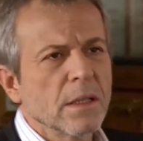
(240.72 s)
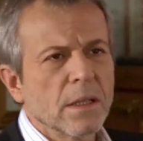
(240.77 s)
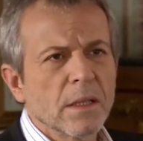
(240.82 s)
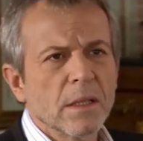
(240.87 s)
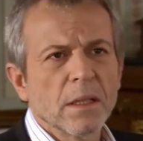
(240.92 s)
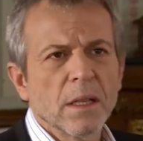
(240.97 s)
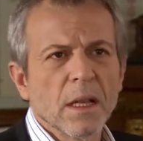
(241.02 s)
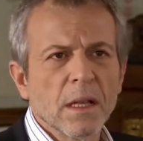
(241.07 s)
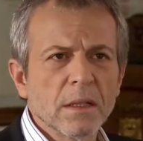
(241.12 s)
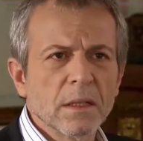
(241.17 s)
uncle
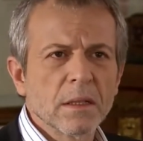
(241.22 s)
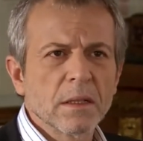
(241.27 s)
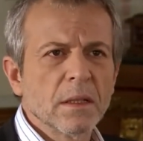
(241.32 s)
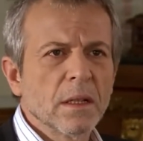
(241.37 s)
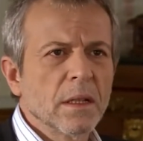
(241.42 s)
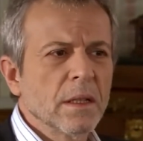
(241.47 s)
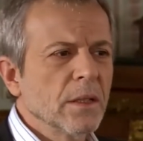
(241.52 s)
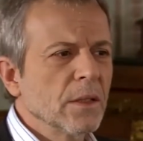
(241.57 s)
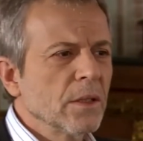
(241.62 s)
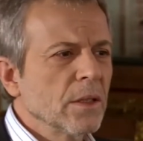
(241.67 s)
can go and
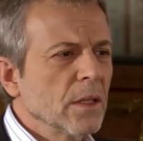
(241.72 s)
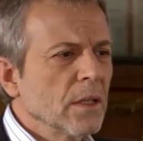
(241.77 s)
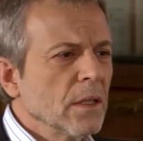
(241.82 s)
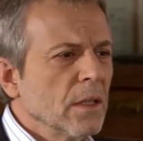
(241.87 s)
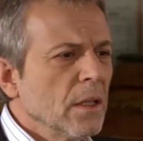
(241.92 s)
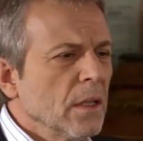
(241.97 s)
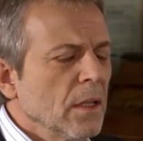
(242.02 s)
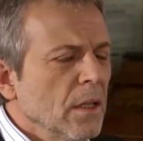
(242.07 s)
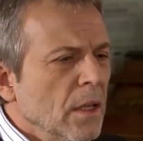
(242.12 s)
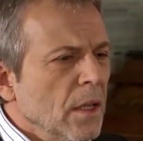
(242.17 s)
report
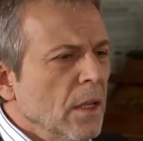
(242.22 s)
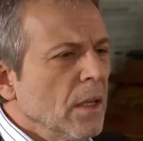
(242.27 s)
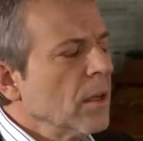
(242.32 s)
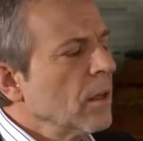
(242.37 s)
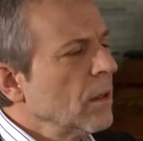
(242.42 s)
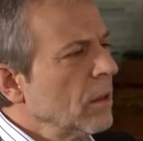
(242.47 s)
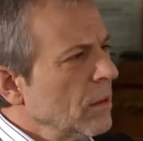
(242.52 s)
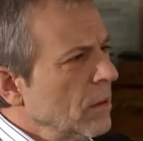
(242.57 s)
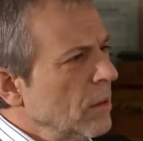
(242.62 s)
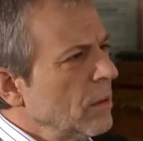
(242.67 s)
back.
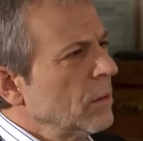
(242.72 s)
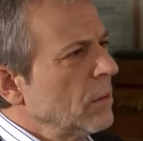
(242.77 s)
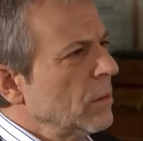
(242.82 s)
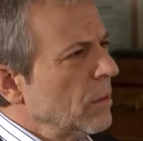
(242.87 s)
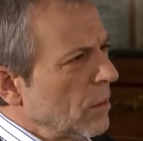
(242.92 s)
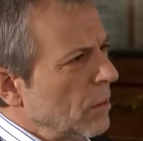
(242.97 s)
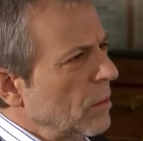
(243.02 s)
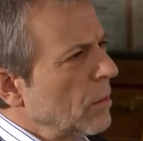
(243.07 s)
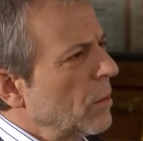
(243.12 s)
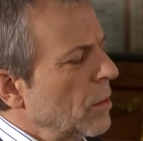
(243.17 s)

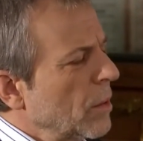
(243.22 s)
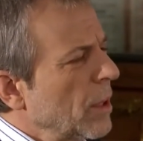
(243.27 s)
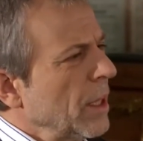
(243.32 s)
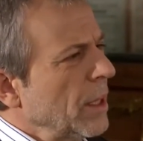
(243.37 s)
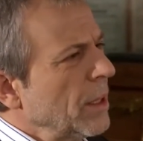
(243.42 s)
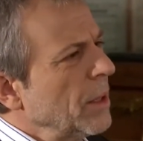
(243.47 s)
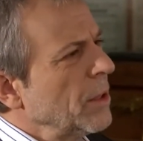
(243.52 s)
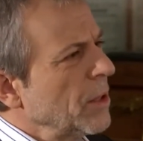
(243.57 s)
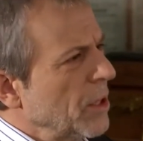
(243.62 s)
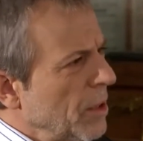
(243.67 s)

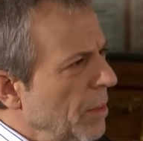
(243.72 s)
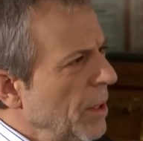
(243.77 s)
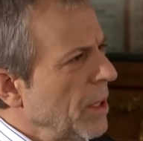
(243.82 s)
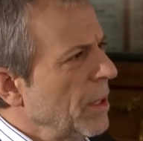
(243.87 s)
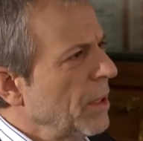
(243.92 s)
Call me